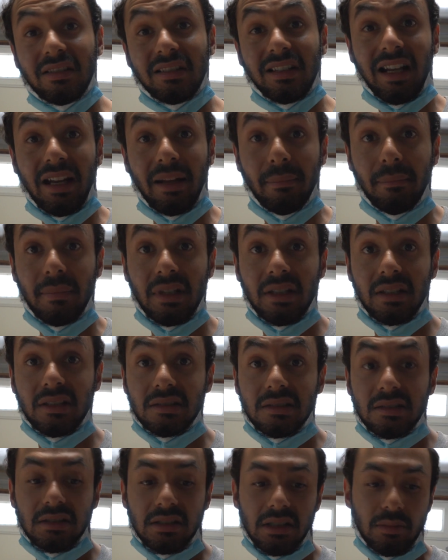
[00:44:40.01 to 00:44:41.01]
that I
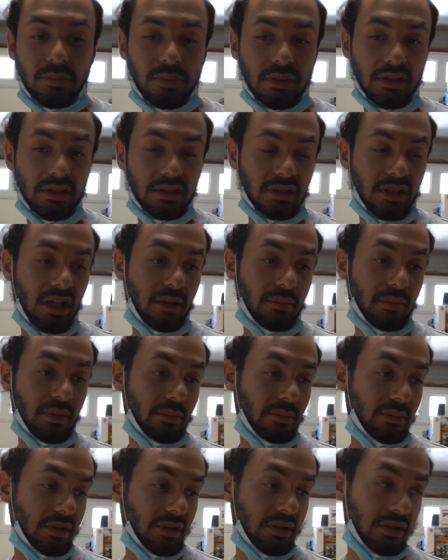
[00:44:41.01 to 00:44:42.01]
missed, please
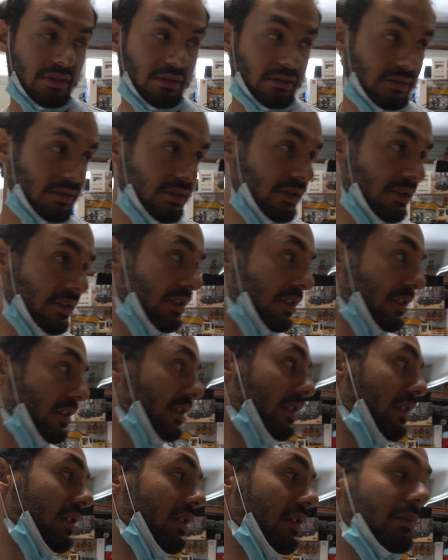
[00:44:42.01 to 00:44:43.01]
comment below.
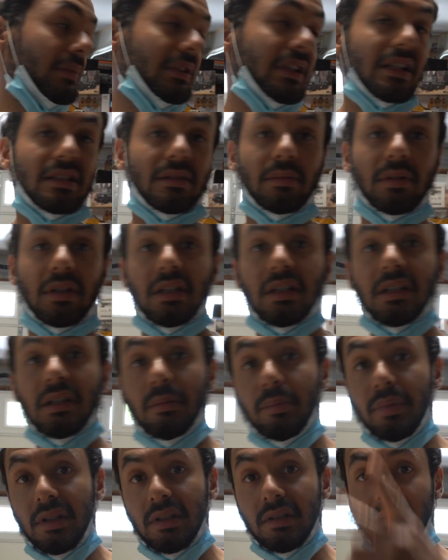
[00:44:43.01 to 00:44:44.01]
But that's about
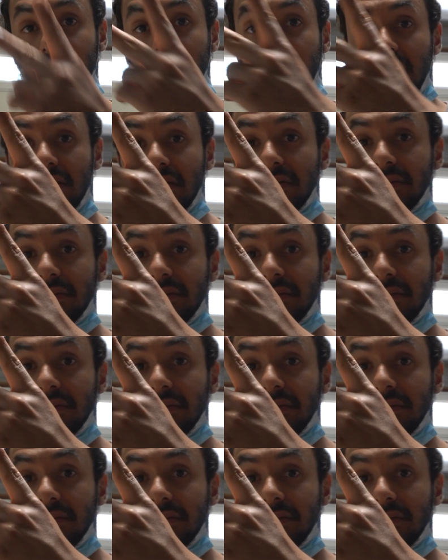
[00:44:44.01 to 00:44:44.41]
it. Peace, y'all.